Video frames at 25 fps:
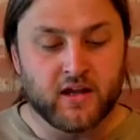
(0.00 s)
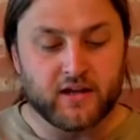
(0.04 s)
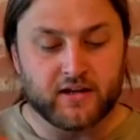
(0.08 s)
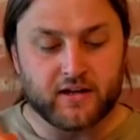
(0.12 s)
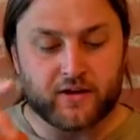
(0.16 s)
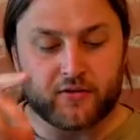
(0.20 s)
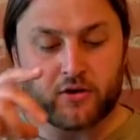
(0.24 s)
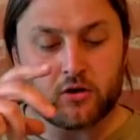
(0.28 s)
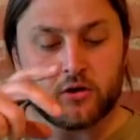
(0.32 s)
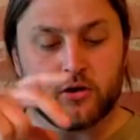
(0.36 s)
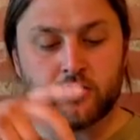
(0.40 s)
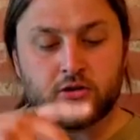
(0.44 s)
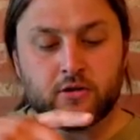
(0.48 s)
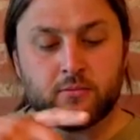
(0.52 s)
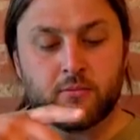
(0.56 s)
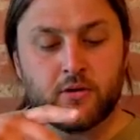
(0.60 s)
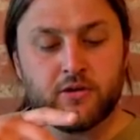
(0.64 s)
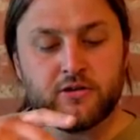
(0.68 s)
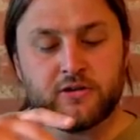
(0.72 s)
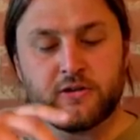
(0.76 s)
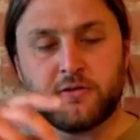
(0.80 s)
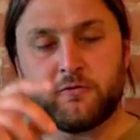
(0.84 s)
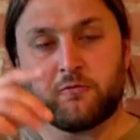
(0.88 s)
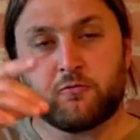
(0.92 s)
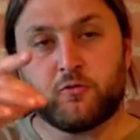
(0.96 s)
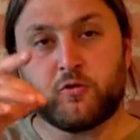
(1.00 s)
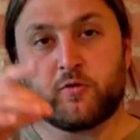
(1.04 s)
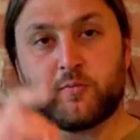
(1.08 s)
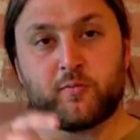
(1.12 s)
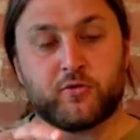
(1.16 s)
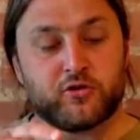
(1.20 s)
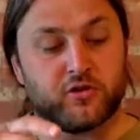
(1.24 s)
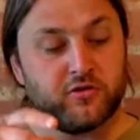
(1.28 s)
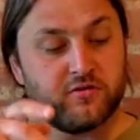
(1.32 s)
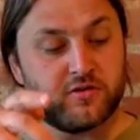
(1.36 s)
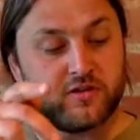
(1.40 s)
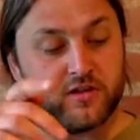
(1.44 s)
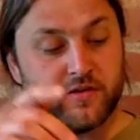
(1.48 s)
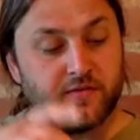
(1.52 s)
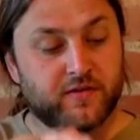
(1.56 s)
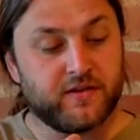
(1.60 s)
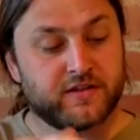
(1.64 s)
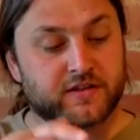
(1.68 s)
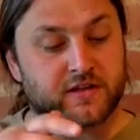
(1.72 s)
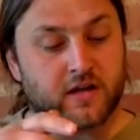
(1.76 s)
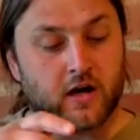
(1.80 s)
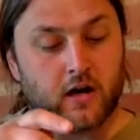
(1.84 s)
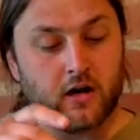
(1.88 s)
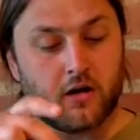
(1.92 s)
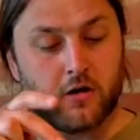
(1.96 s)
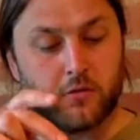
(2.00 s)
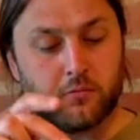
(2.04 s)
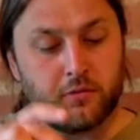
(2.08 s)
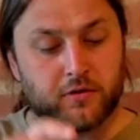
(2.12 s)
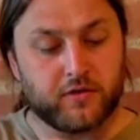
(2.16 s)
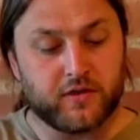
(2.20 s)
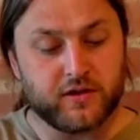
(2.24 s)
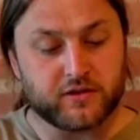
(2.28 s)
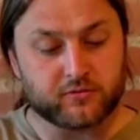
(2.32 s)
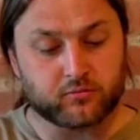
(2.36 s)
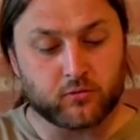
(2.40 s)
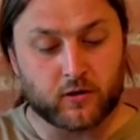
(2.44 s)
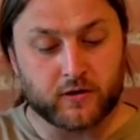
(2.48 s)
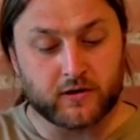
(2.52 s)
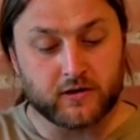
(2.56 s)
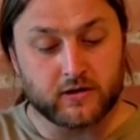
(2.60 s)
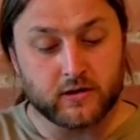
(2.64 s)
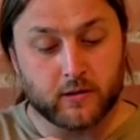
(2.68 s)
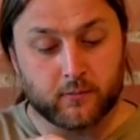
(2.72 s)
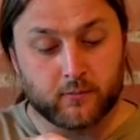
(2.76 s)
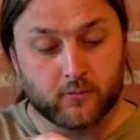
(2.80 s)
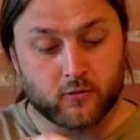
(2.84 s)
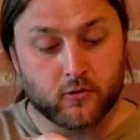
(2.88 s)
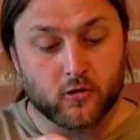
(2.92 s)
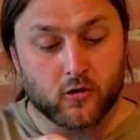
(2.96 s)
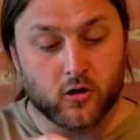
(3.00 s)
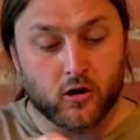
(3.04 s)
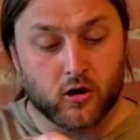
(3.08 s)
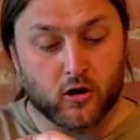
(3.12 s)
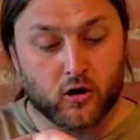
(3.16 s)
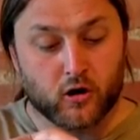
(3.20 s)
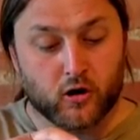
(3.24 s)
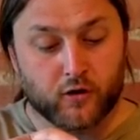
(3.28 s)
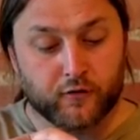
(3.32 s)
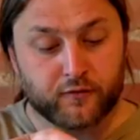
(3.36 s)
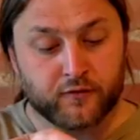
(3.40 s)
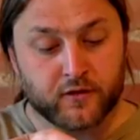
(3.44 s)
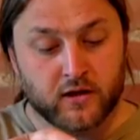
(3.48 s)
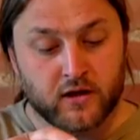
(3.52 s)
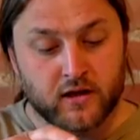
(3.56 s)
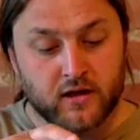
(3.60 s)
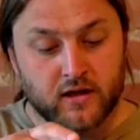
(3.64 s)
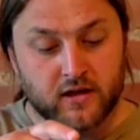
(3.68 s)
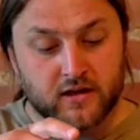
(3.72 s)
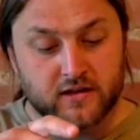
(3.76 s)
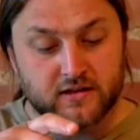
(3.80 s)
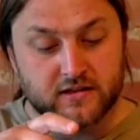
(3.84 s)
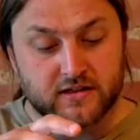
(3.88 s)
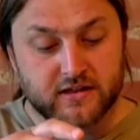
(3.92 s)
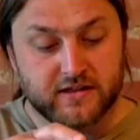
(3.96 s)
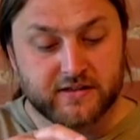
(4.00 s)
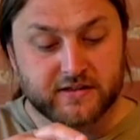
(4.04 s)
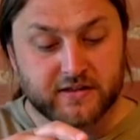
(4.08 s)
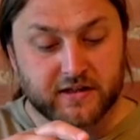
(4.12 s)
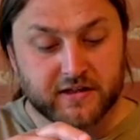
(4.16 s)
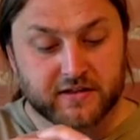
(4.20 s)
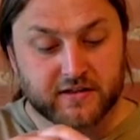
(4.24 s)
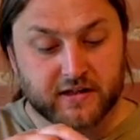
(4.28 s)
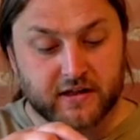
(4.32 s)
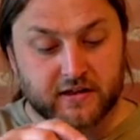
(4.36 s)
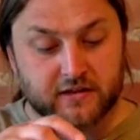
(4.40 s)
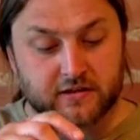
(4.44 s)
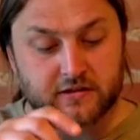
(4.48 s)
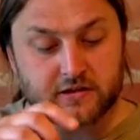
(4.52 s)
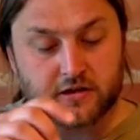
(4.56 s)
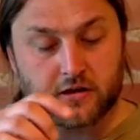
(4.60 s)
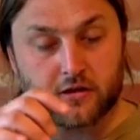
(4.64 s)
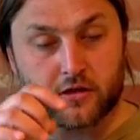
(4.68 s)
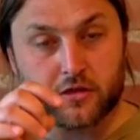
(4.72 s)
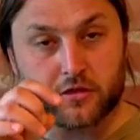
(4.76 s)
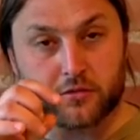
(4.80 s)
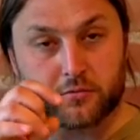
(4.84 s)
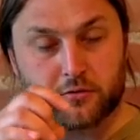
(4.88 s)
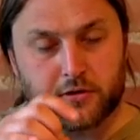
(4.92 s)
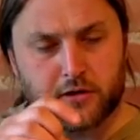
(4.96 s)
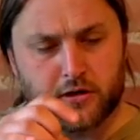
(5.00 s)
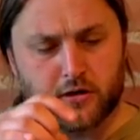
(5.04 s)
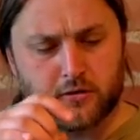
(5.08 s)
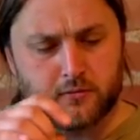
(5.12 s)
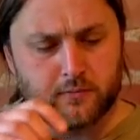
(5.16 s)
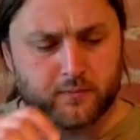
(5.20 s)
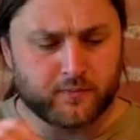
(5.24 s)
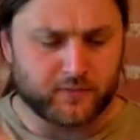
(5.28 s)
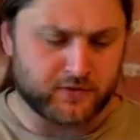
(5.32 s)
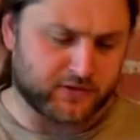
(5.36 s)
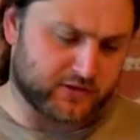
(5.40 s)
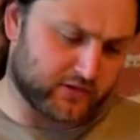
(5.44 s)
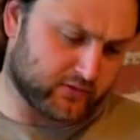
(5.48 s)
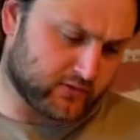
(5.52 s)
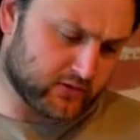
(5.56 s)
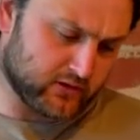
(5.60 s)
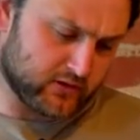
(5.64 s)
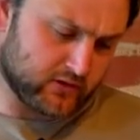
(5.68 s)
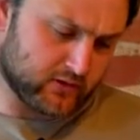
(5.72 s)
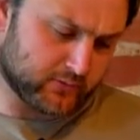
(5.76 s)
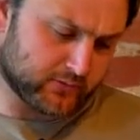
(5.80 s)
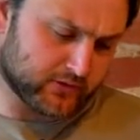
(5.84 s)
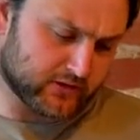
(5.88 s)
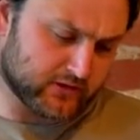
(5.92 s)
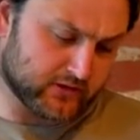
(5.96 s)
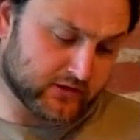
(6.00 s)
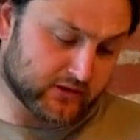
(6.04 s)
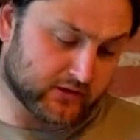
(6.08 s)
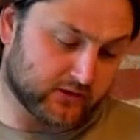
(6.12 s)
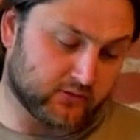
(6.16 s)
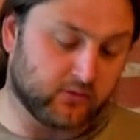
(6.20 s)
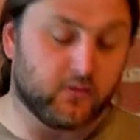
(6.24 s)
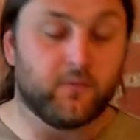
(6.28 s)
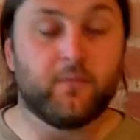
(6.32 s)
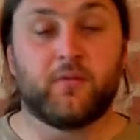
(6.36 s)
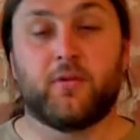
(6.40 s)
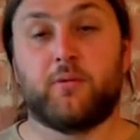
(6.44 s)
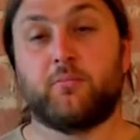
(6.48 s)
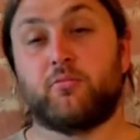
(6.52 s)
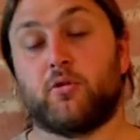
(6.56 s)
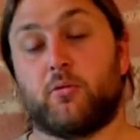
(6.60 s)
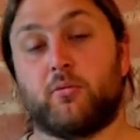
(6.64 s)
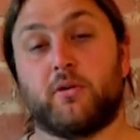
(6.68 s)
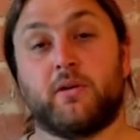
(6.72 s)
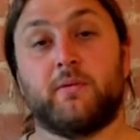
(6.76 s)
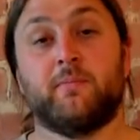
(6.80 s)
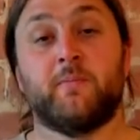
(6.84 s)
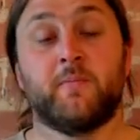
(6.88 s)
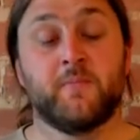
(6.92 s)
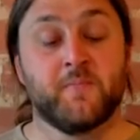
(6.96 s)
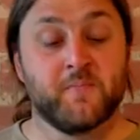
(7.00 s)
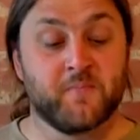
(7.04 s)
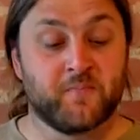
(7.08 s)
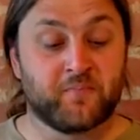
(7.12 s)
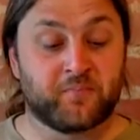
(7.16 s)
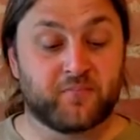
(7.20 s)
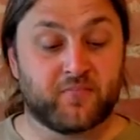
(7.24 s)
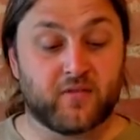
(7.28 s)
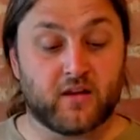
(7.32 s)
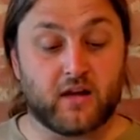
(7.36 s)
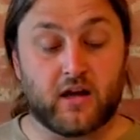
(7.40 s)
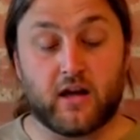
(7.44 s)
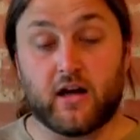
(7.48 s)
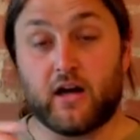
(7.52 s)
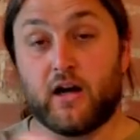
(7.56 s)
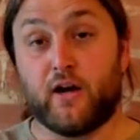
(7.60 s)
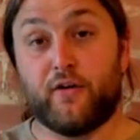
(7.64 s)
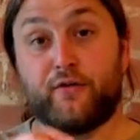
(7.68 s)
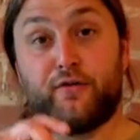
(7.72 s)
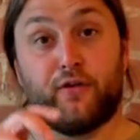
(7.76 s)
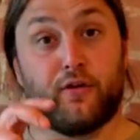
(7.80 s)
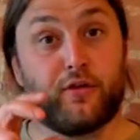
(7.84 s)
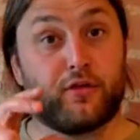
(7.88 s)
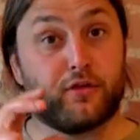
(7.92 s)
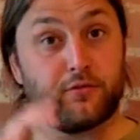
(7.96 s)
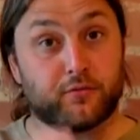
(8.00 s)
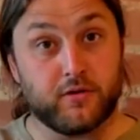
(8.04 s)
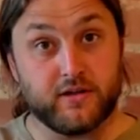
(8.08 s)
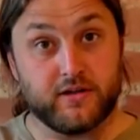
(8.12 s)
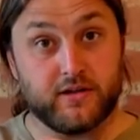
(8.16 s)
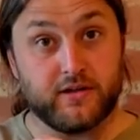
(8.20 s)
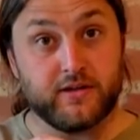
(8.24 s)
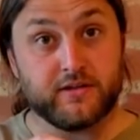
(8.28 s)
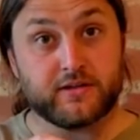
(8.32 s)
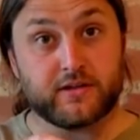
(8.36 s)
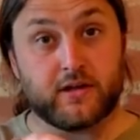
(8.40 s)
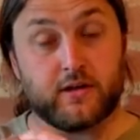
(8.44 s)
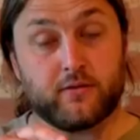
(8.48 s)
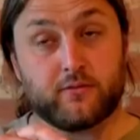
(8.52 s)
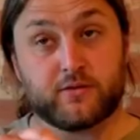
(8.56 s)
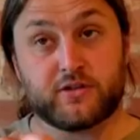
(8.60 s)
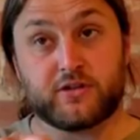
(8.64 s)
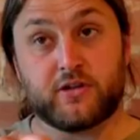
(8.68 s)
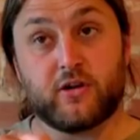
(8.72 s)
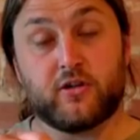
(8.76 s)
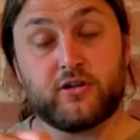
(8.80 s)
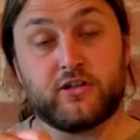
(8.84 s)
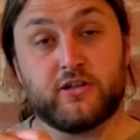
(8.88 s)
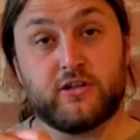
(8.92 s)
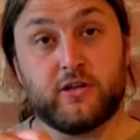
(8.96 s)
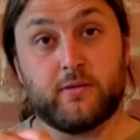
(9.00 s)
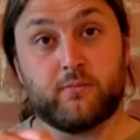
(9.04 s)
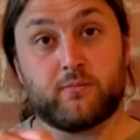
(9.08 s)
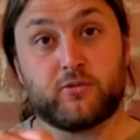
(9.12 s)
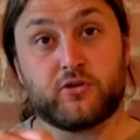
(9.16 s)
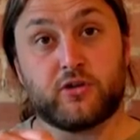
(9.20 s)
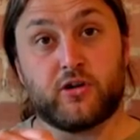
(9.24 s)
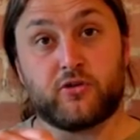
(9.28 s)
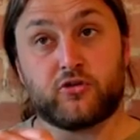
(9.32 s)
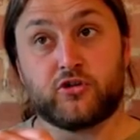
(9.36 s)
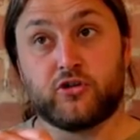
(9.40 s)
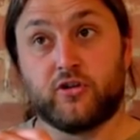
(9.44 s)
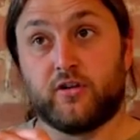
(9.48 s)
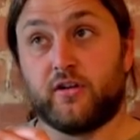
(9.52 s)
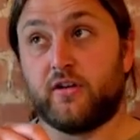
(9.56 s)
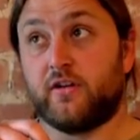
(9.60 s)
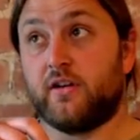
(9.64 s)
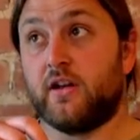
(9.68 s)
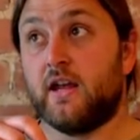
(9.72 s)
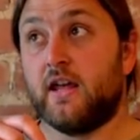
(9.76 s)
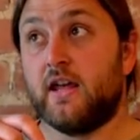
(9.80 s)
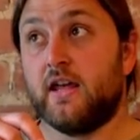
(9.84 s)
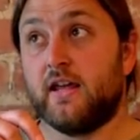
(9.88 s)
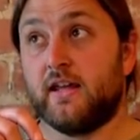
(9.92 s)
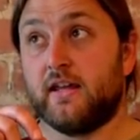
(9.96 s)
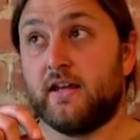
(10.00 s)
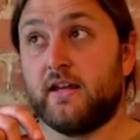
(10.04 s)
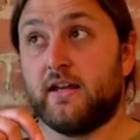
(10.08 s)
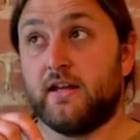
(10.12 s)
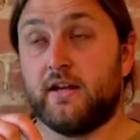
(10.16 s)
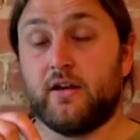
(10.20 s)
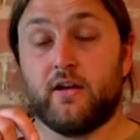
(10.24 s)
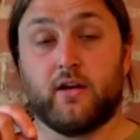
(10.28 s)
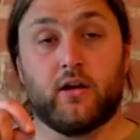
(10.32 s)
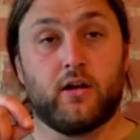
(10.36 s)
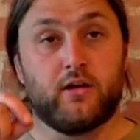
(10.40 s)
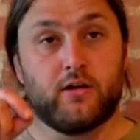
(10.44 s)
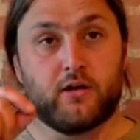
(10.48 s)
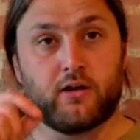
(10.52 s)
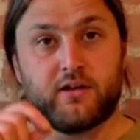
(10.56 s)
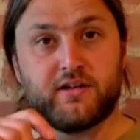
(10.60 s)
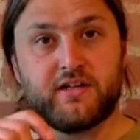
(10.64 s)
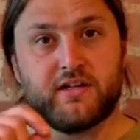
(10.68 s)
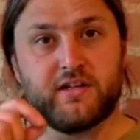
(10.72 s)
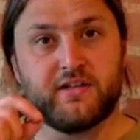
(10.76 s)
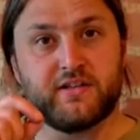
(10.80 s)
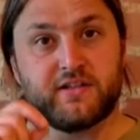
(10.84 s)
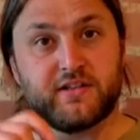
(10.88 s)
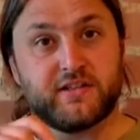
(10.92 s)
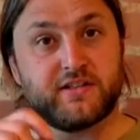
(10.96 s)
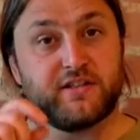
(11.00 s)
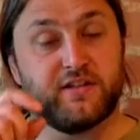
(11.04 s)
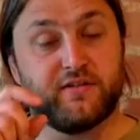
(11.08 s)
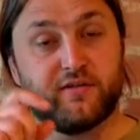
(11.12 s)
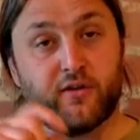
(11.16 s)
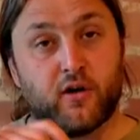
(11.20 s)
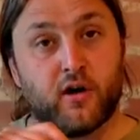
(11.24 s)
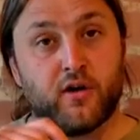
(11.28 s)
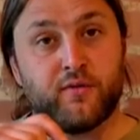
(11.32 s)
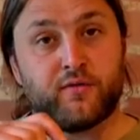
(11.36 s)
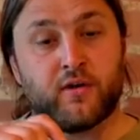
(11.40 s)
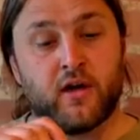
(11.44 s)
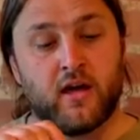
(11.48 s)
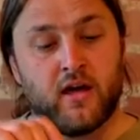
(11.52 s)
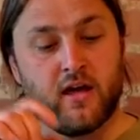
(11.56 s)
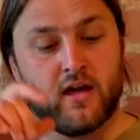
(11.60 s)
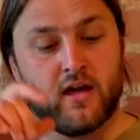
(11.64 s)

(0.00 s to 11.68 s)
Now the locomotive was produced in this colour with this running number of D six eight three zero, is that right, upside down? Probably. For three years it started in production in nineteen sixty-five,